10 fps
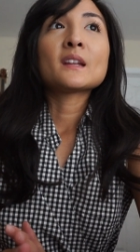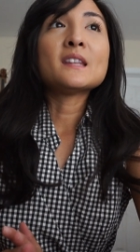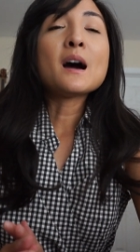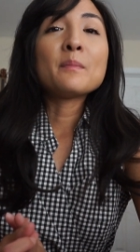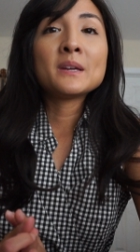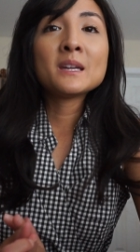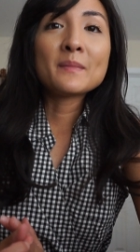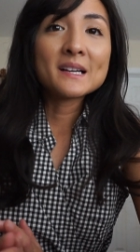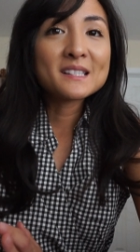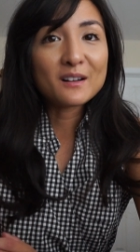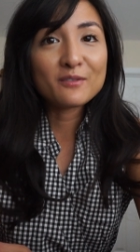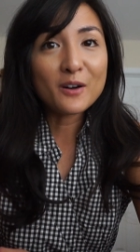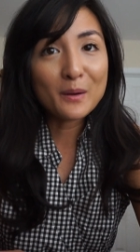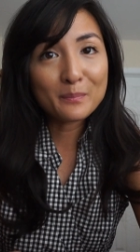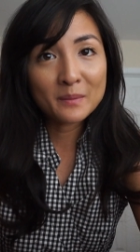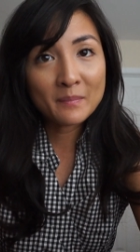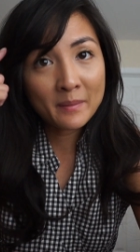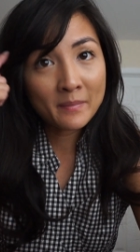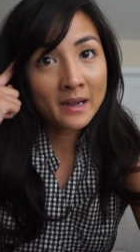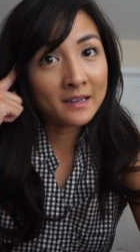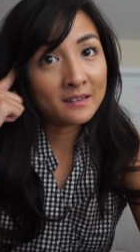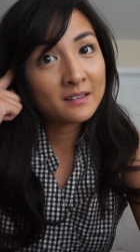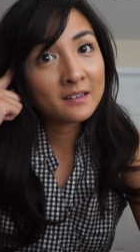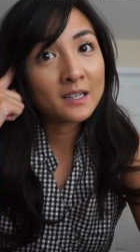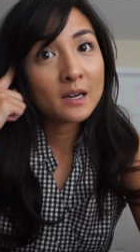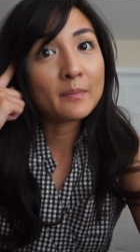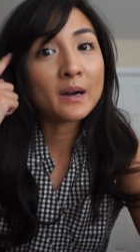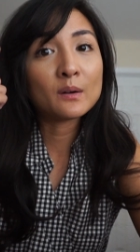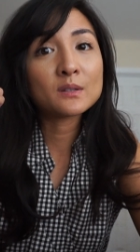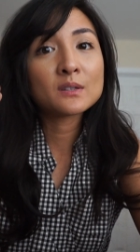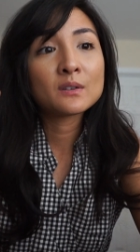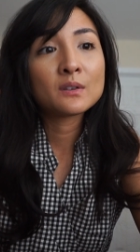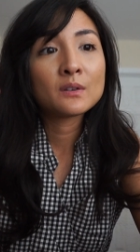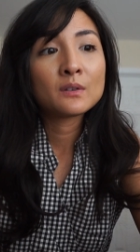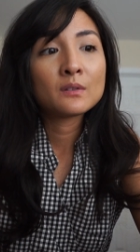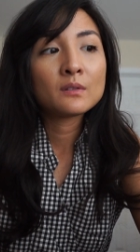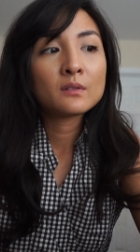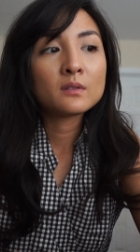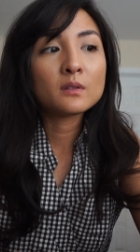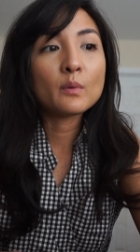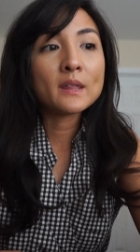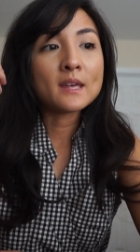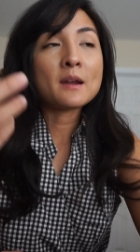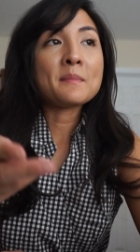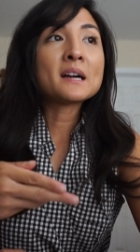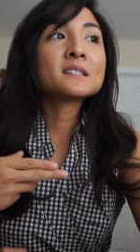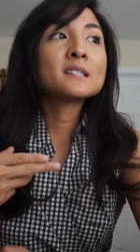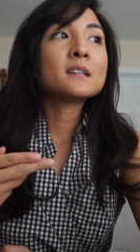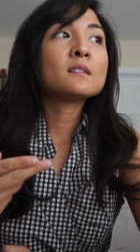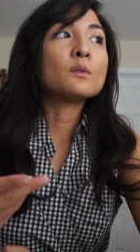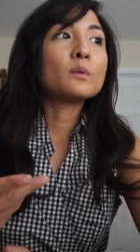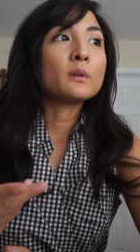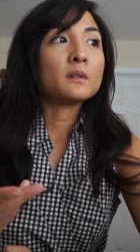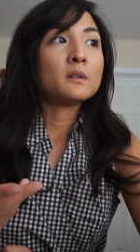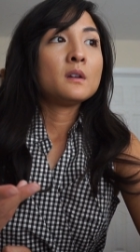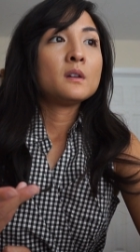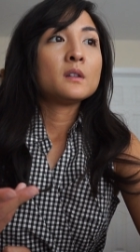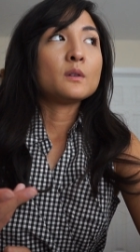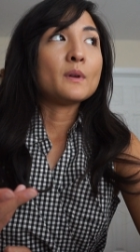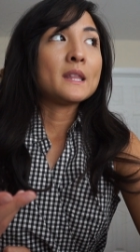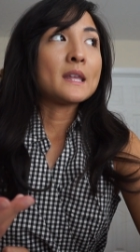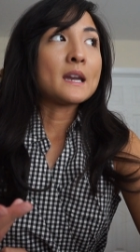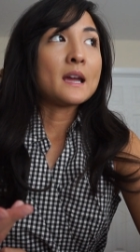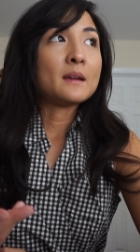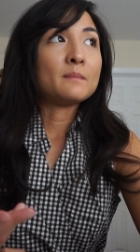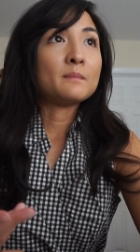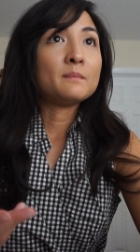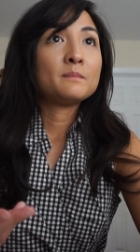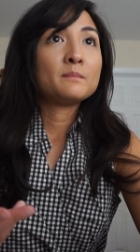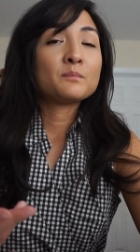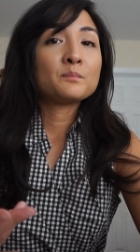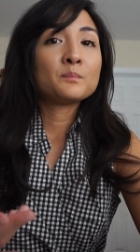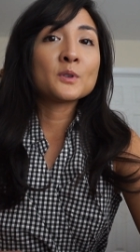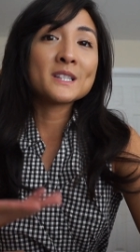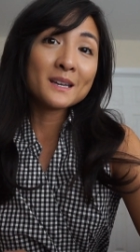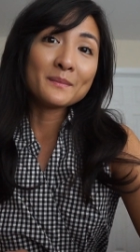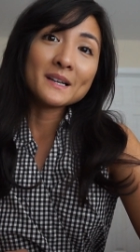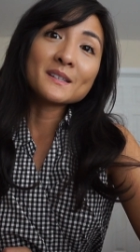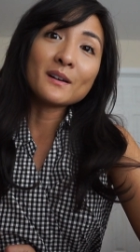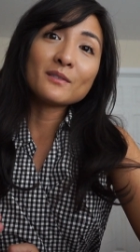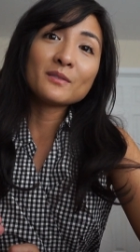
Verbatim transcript: not beating myself up in my mind about the way that I'm acting or the way that I am presenting myself,